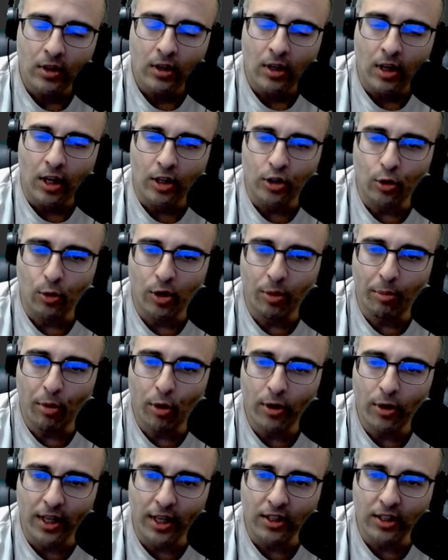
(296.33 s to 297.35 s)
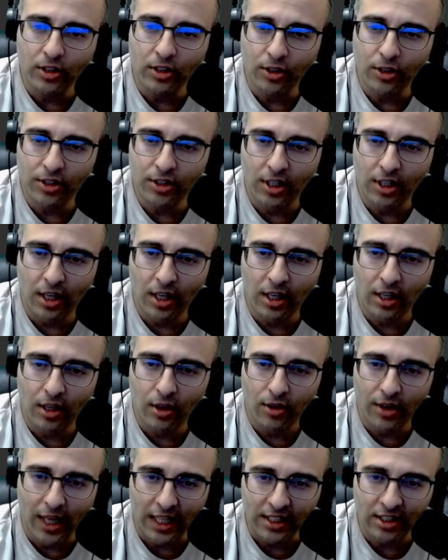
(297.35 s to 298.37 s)
And so when the poll ends, it'll say
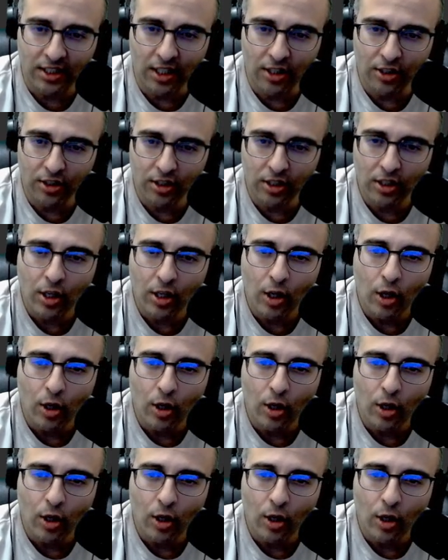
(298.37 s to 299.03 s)
that settles it.